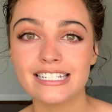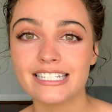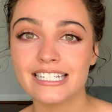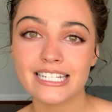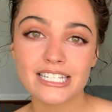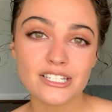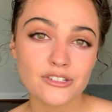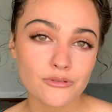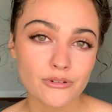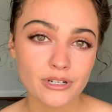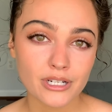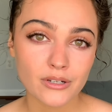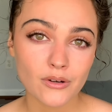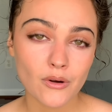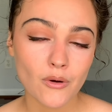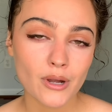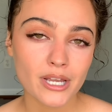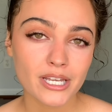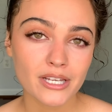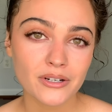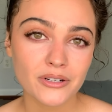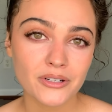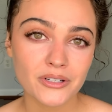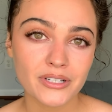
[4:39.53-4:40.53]
tea tree
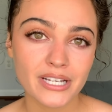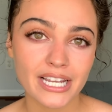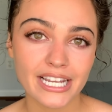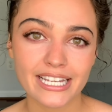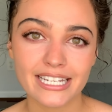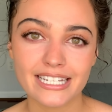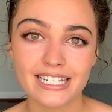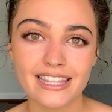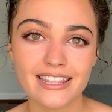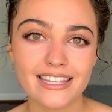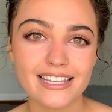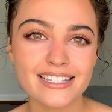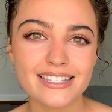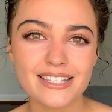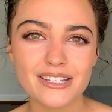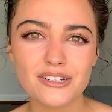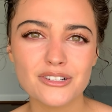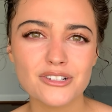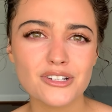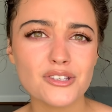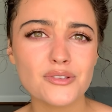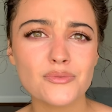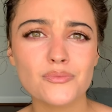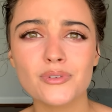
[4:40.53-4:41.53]
oil, and things that
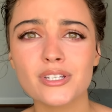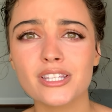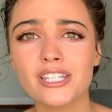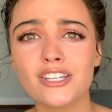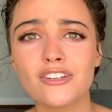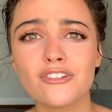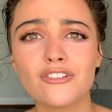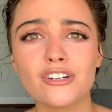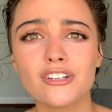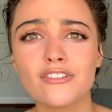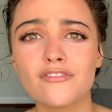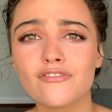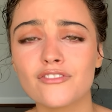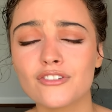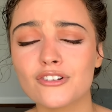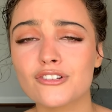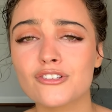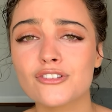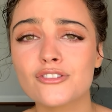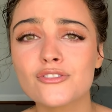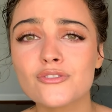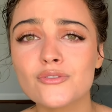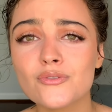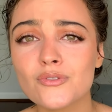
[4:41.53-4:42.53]
are just really good for
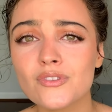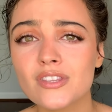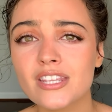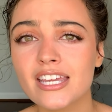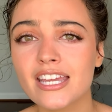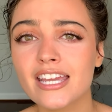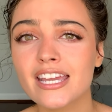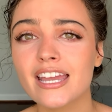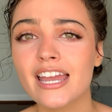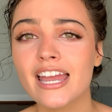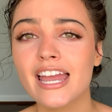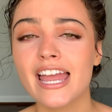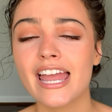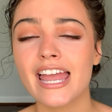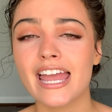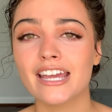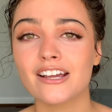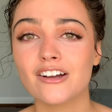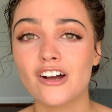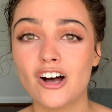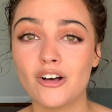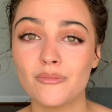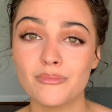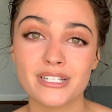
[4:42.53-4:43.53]
soothing
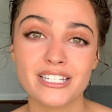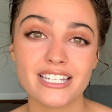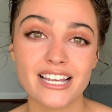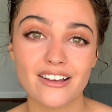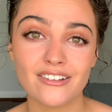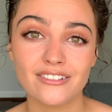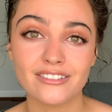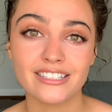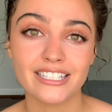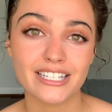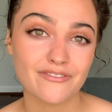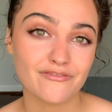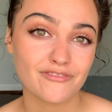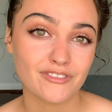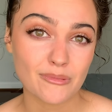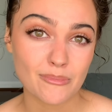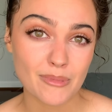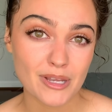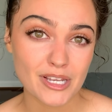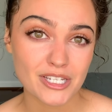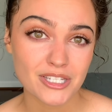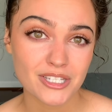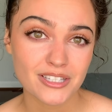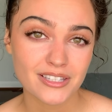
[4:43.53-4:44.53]
and calming down the
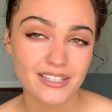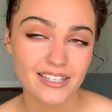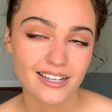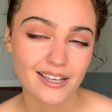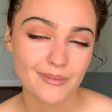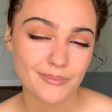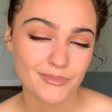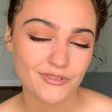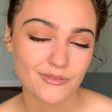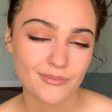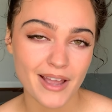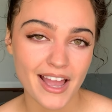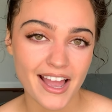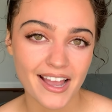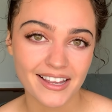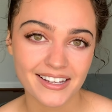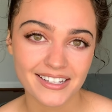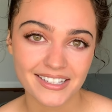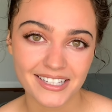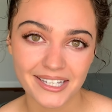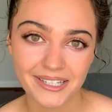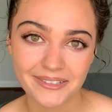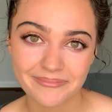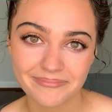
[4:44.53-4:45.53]
inflammation that comes from
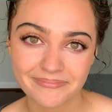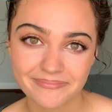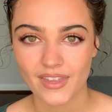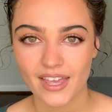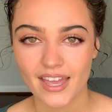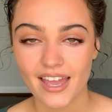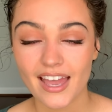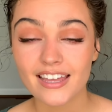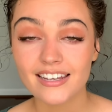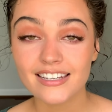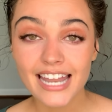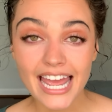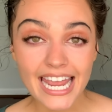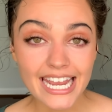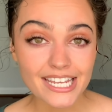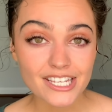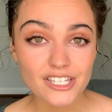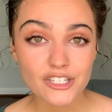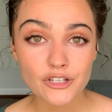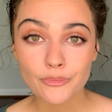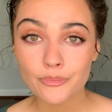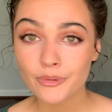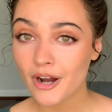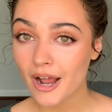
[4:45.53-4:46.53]
acne. At night,
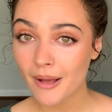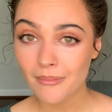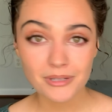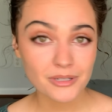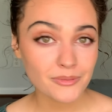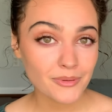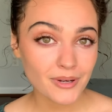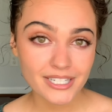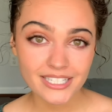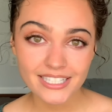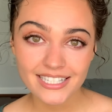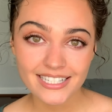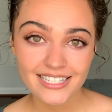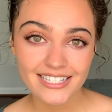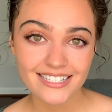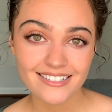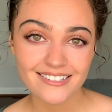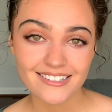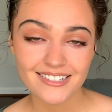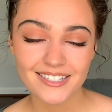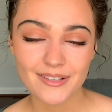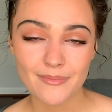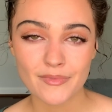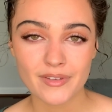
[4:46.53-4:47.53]
you'll probably want to
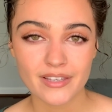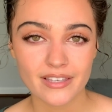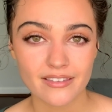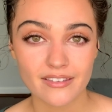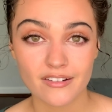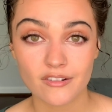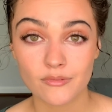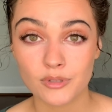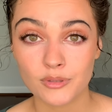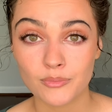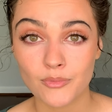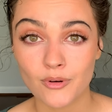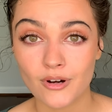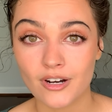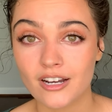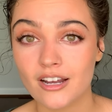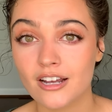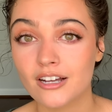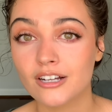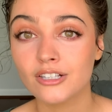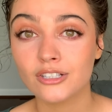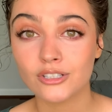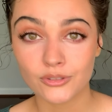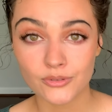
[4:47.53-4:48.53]
consider something a little bit more
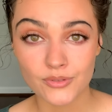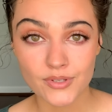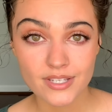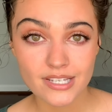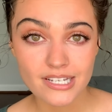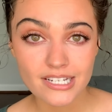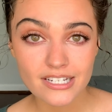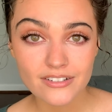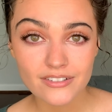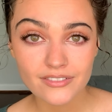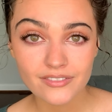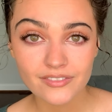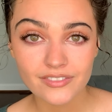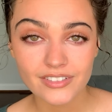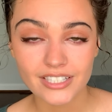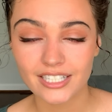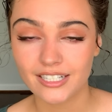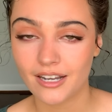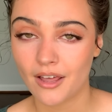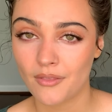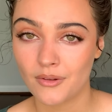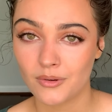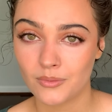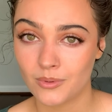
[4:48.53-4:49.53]
occlusive,
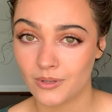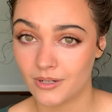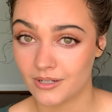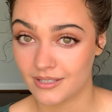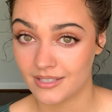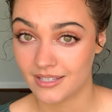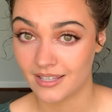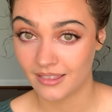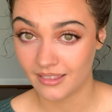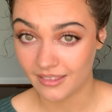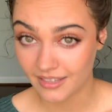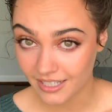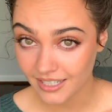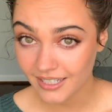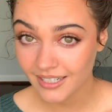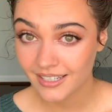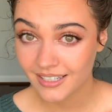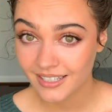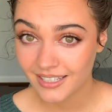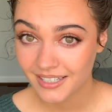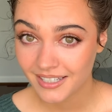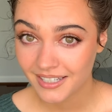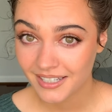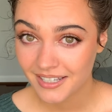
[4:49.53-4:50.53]
in other words, thick.